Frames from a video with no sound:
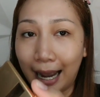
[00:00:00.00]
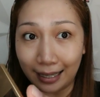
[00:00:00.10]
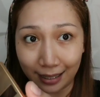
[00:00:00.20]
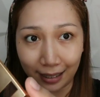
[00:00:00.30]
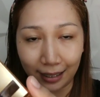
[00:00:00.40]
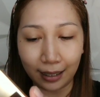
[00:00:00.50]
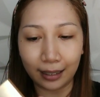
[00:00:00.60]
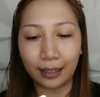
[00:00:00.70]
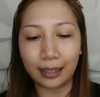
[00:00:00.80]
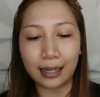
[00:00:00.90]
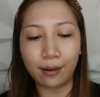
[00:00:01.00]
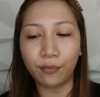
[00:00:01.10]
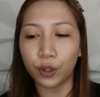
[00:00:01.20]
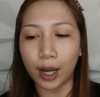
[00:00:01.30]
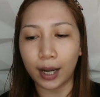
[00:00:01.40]
cast na
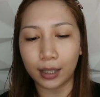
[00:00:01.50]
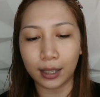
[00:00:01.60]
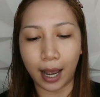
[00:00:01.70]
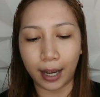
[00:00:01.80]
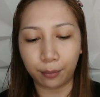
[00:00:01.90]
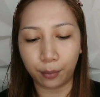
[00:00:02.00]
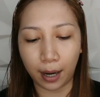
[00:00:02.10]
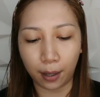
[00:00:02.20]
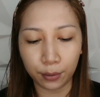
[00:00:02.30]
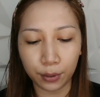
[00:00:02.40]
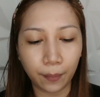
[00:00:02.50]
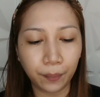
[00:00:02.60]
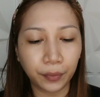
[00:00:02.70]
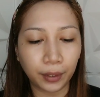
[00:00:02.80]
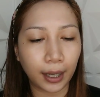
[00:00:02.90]
nalilive siya sa eyebrows.
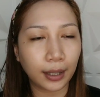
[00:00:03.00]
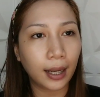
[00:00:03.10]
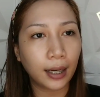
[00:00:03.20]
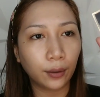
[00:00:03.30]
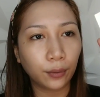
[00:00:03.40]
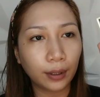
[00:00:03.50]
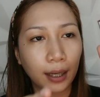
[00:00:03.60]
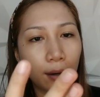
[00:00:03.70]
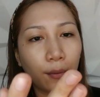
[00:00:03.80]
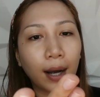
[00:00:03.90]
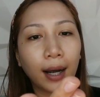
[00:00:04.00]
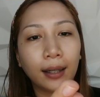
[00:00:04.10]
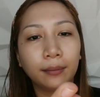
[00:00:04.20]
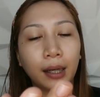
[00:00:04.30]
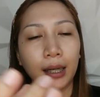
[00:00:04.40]
And then, itong
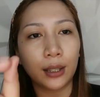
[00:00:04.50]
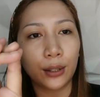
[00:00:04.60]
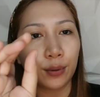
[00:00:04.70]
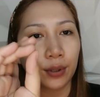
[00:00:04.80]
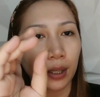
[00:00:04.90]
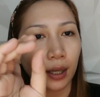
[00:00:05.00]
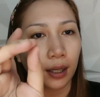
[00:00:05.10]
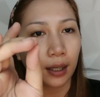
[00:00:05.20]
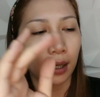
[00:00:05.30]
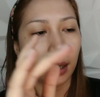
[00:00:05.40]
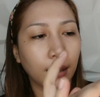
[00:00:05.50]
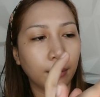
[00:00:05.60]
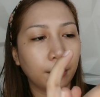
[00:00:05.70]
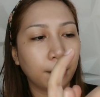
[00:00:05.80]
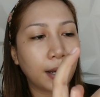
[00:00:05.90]
dalawa, I'll use
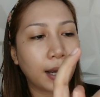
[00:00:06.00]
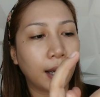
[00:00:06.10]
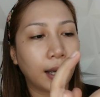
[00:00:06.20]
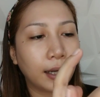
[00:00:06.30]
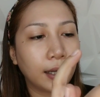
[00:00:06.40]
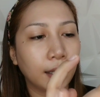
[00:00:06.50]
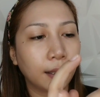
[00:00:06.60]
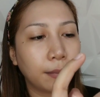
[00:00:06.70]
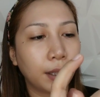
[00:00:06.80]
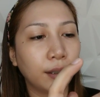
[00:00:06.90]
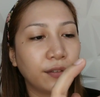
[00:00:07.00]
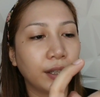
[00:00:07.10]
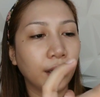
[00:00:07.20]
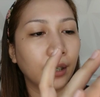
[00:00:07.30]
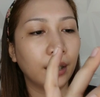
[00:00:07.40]
my middle
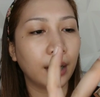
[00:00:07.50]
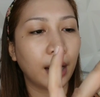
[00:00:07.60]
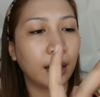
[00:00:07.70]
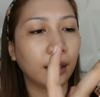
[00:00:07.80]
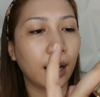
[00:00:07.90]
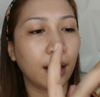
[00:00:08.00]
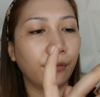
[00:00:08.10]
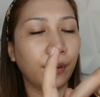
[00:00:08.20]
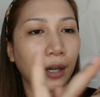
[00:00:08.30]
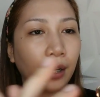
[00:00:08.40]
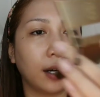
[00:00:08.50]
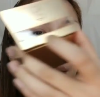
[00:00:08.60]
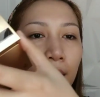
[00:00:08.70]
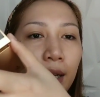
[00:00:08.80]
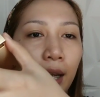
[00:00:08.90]
finger and ring
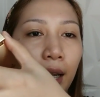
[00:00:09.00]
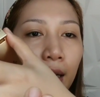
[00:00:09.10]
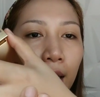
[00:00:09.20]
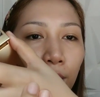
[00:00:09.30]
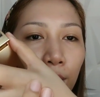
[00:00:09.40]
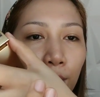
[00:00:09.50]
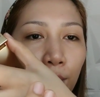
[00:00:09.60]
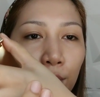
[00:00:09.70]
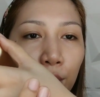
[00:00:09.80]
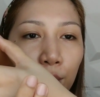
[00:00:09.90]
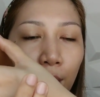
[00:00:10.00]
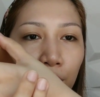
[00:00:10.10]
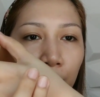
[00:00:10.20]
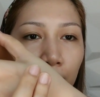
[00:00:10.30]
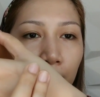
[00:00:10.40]
finger. And ito yung
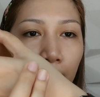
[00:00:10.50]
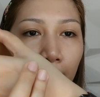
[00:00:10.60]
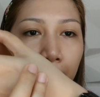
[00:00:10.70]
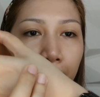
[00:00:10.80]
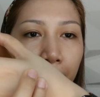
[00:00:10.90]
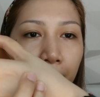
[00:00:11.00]
swatches niya.